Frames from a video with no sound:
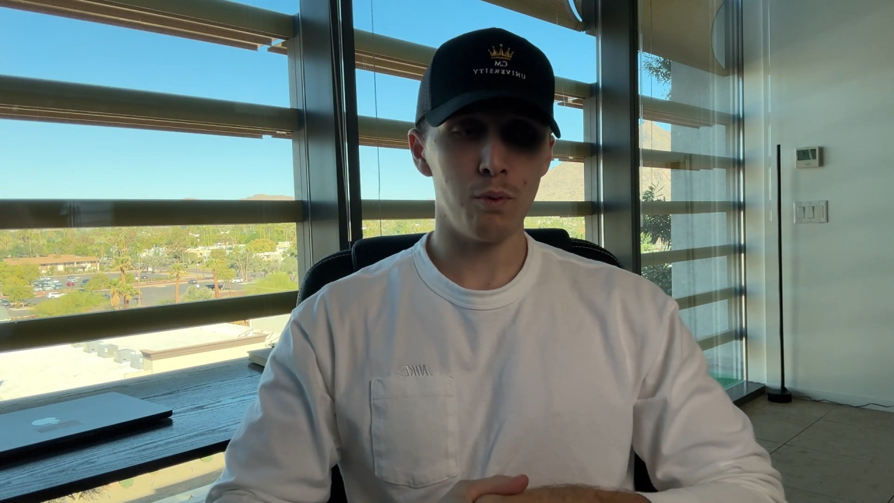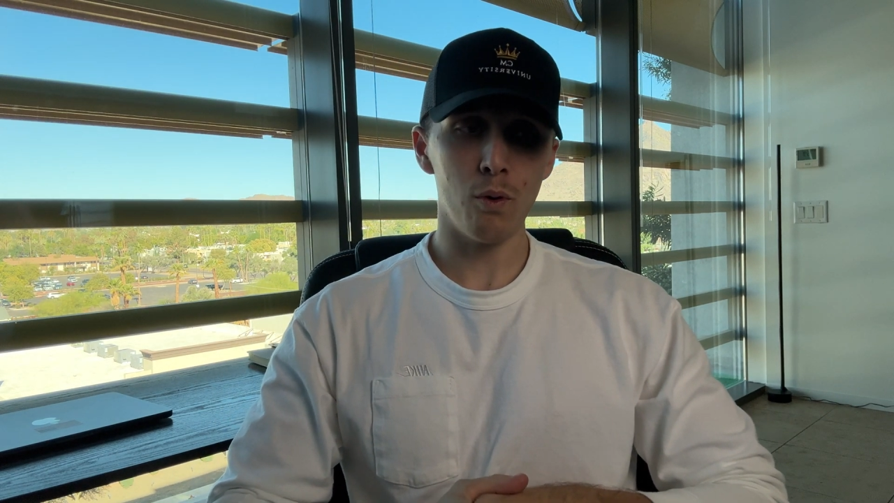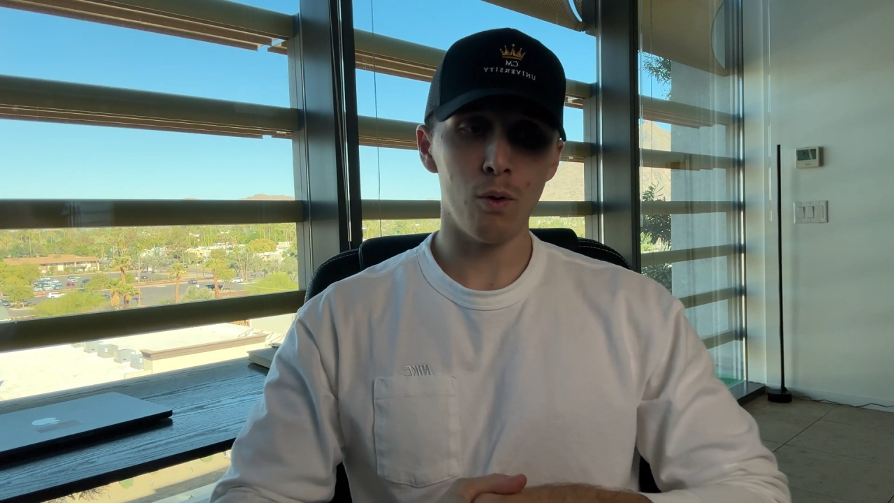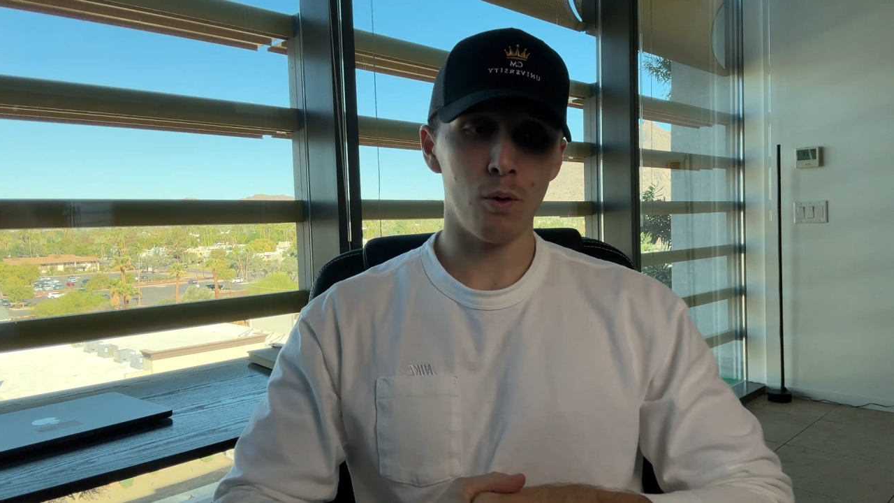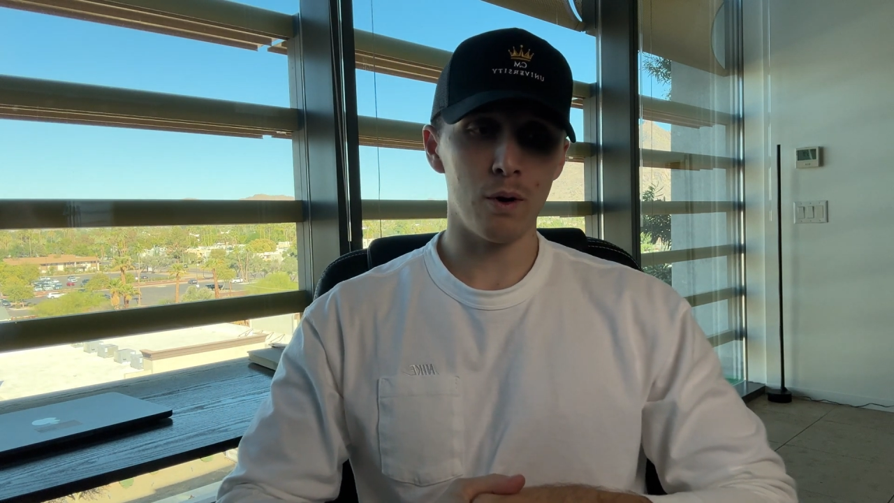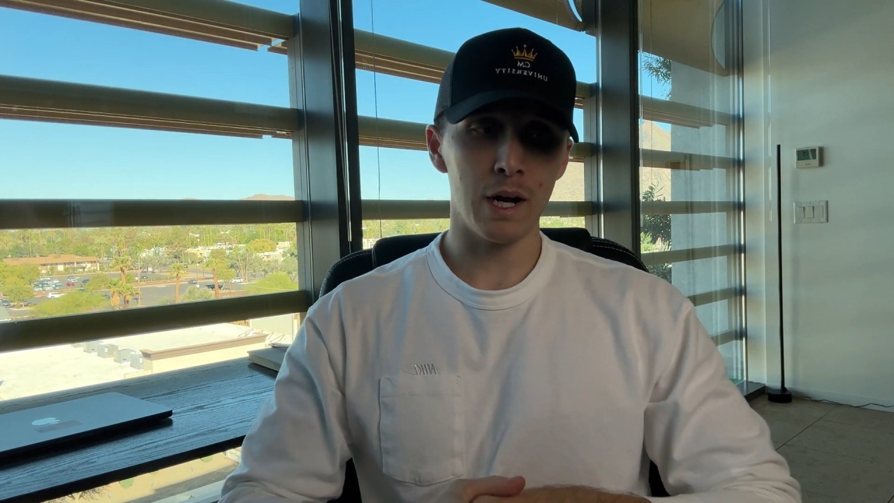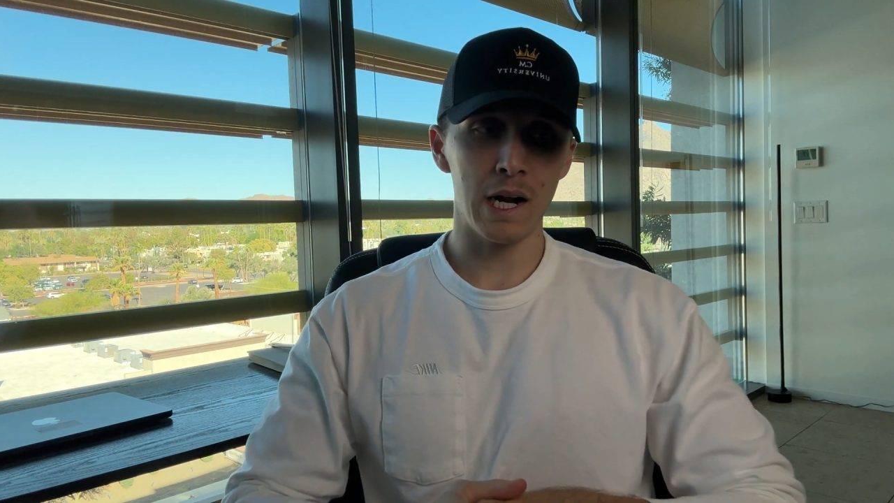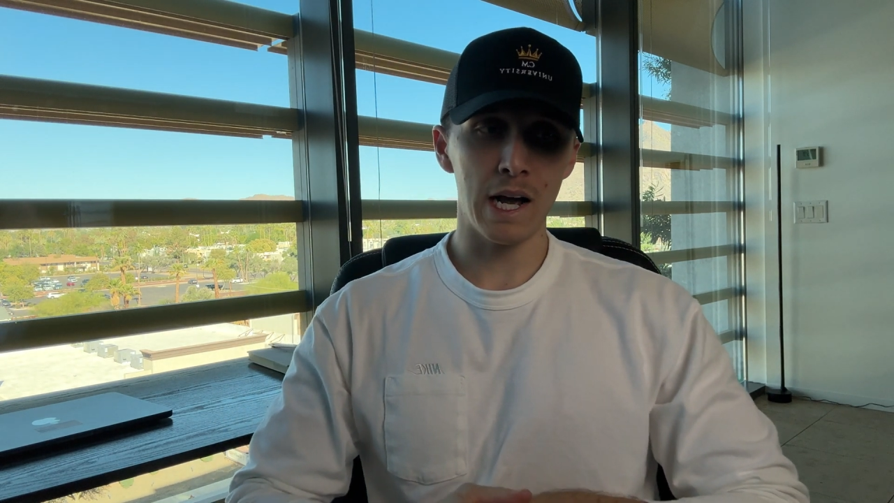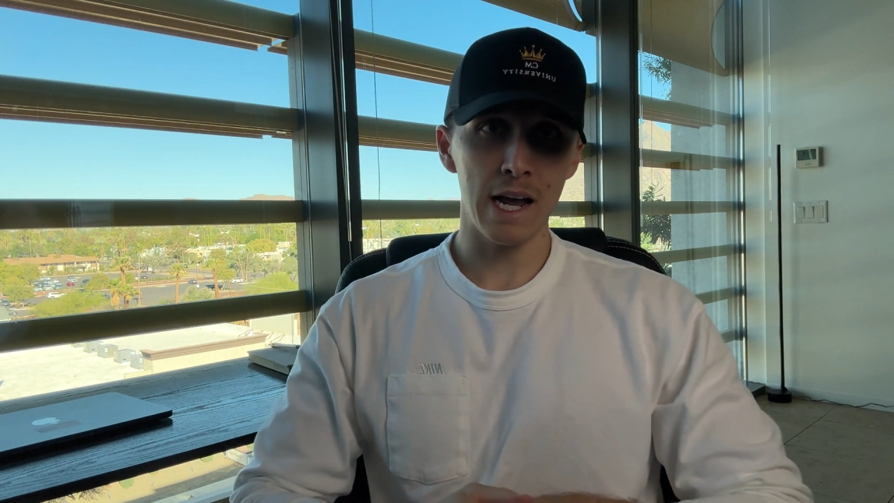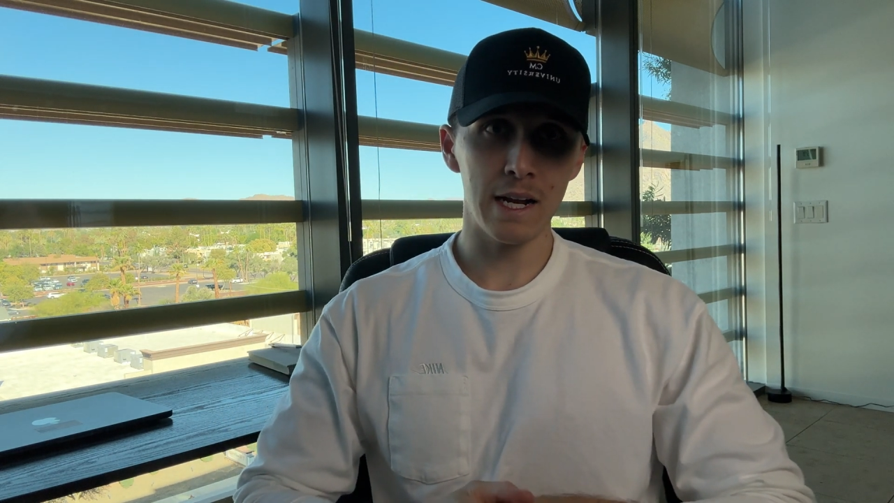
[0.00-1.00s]
poor and
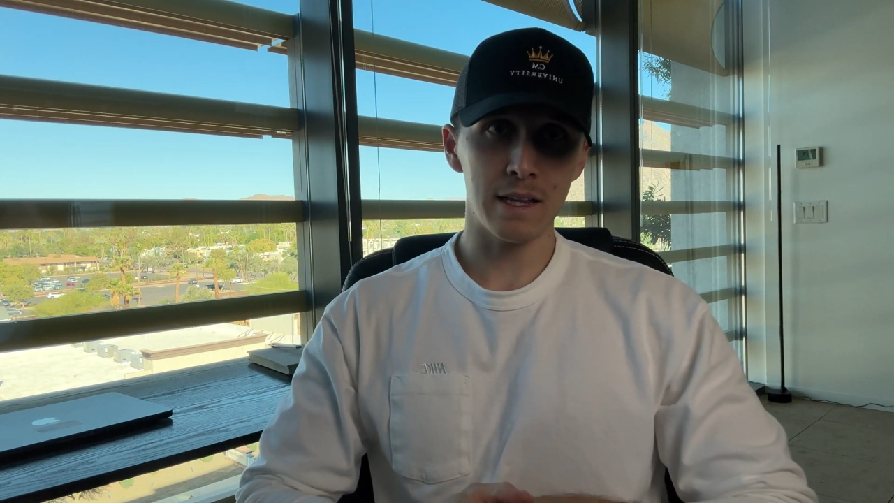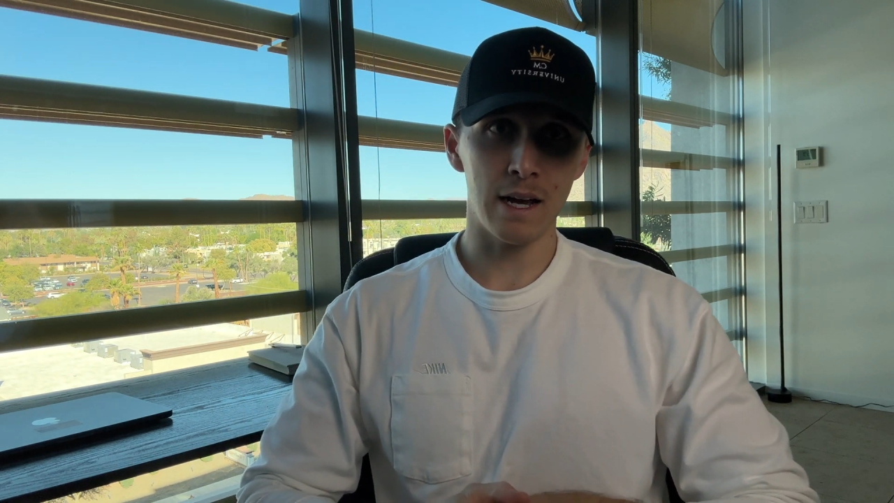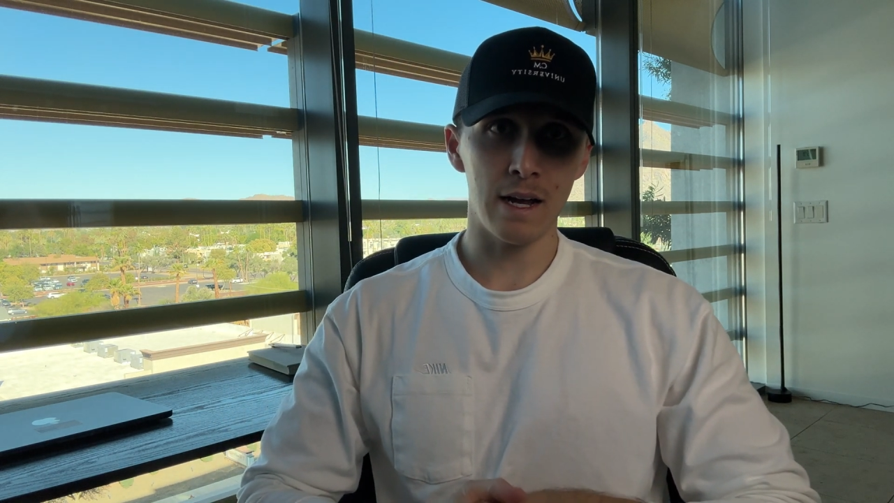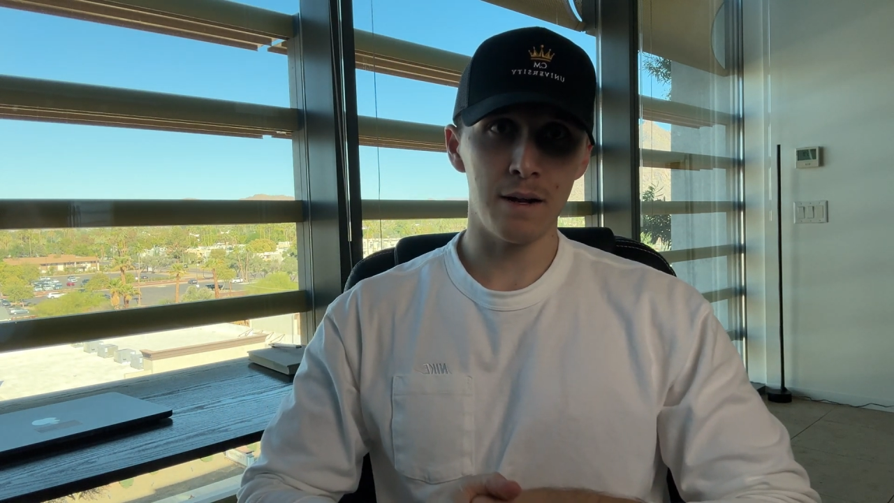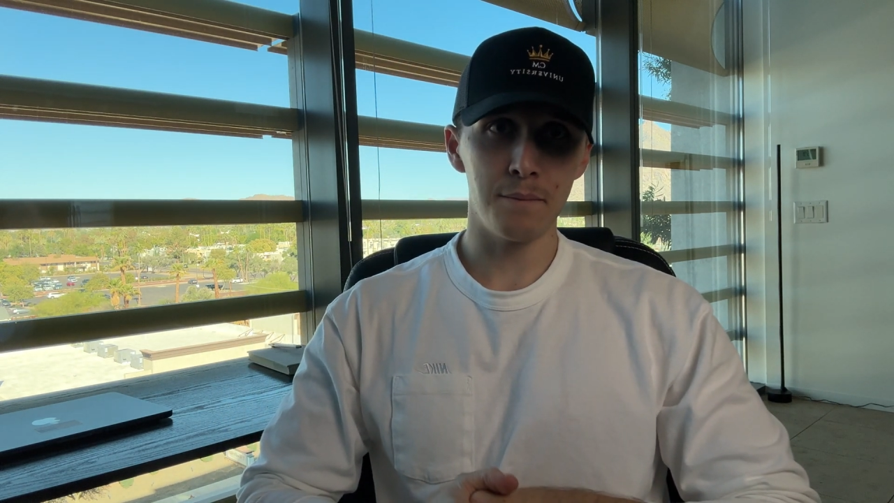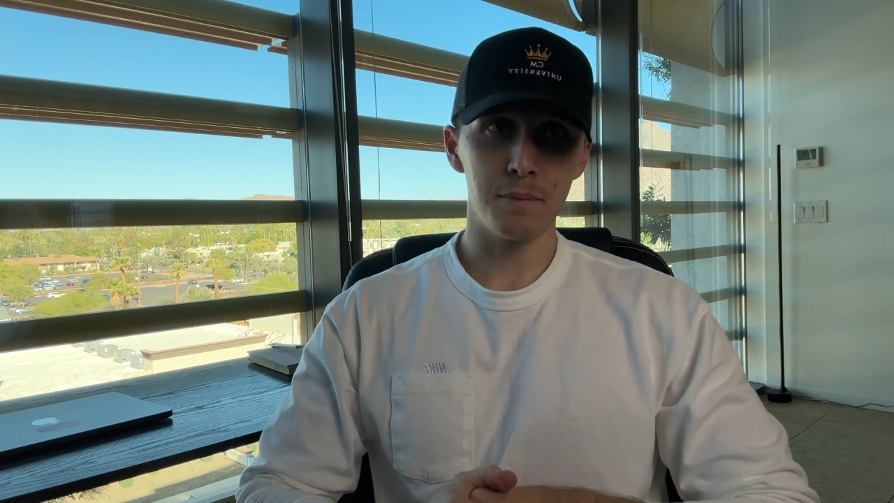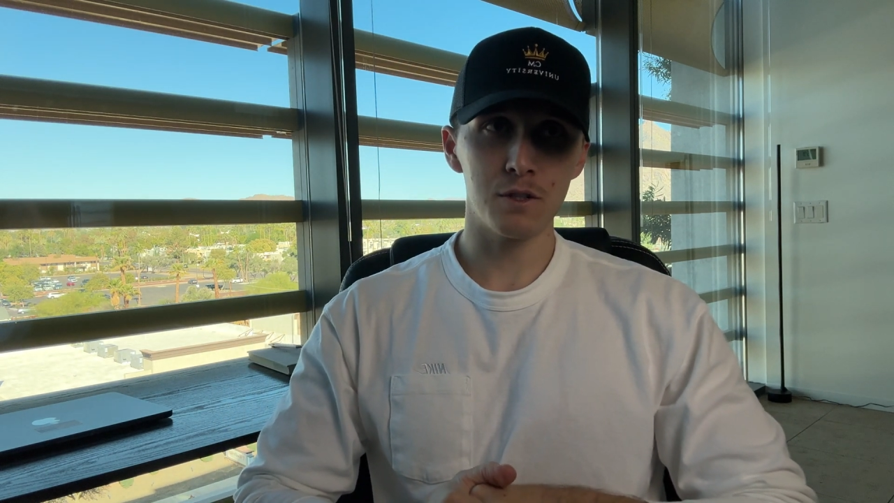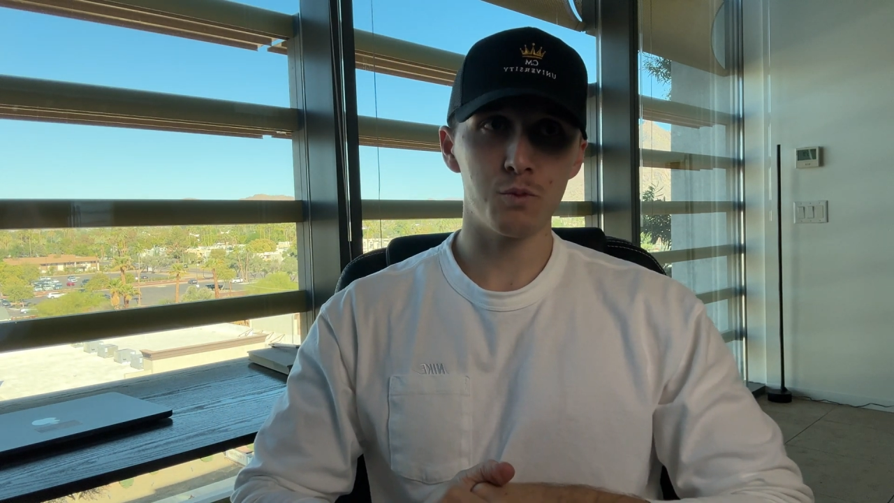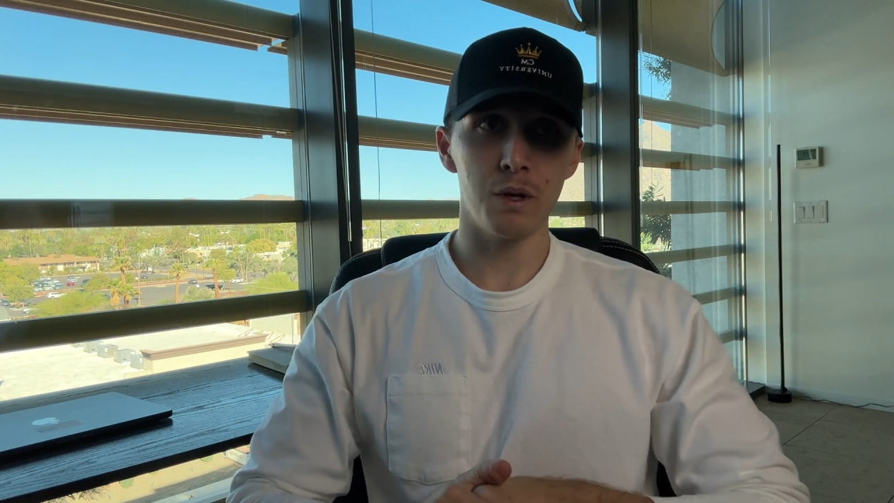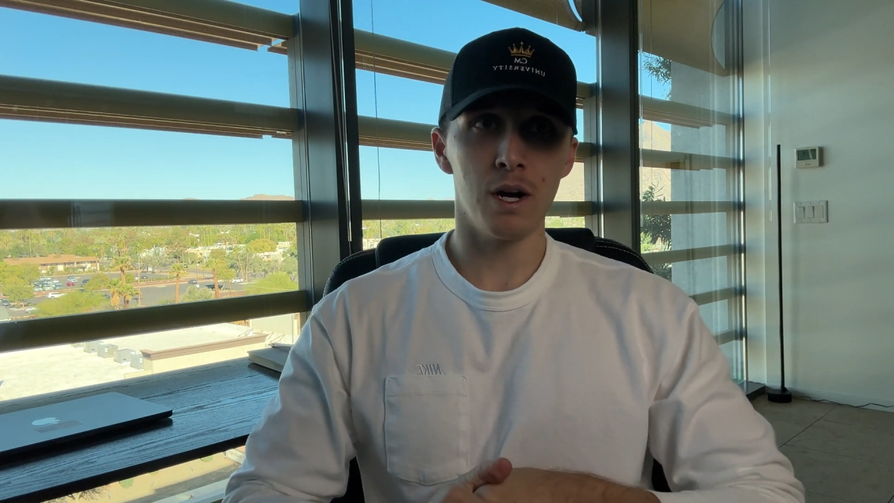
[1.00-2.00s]
I hated that and it
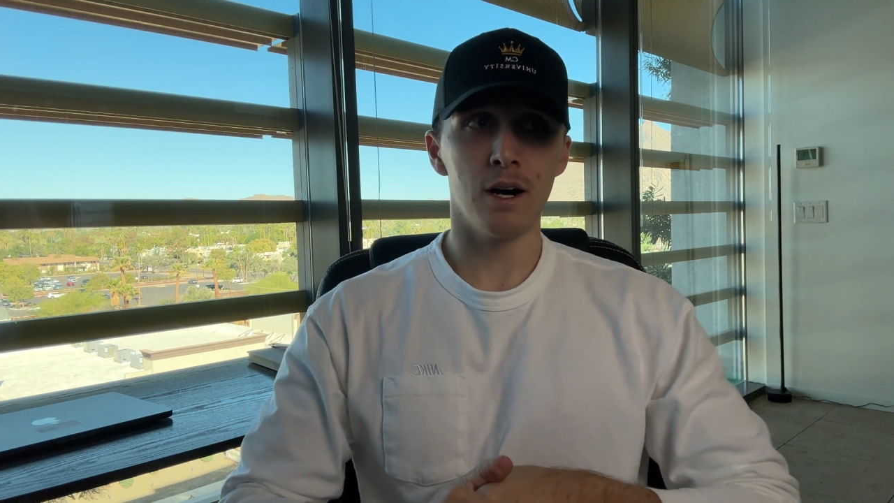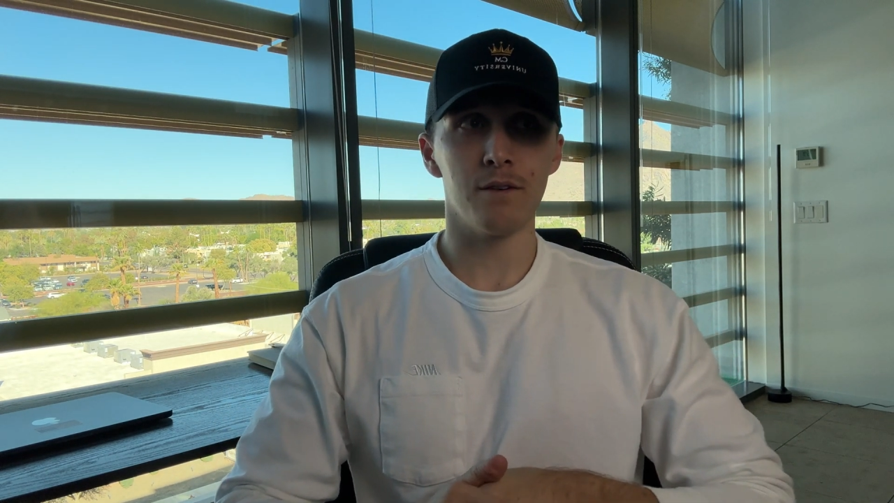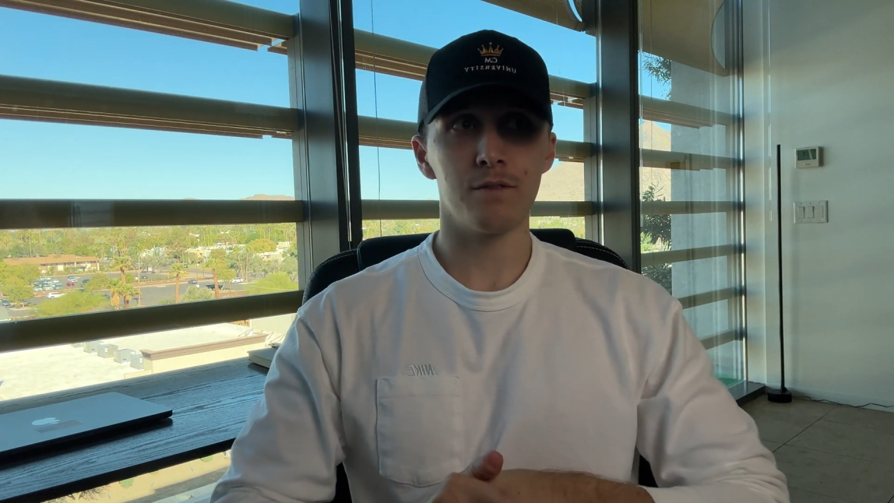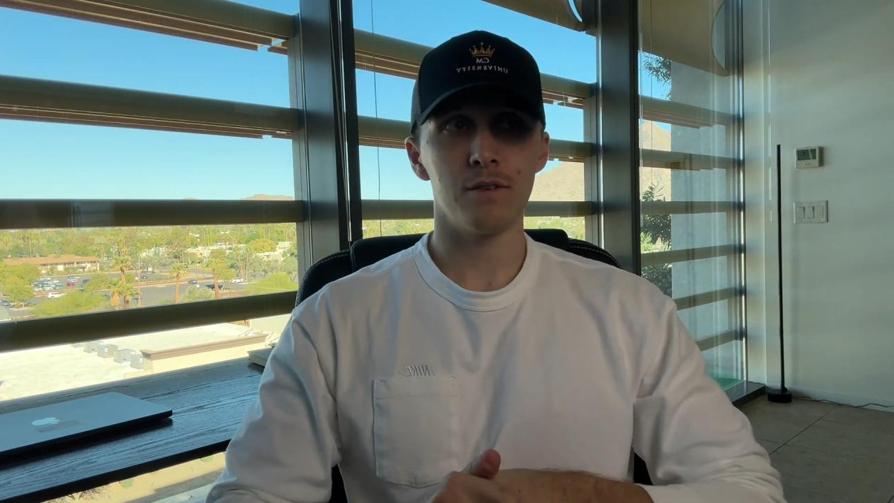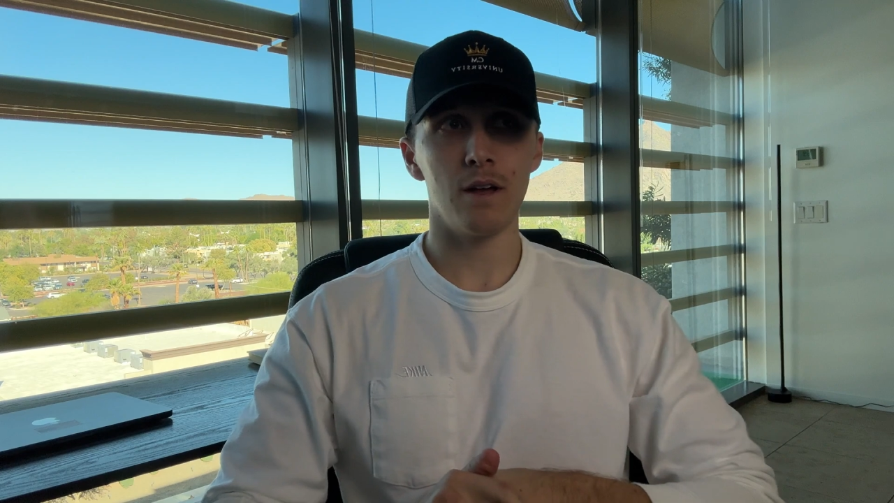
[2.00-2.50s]
pissed me off.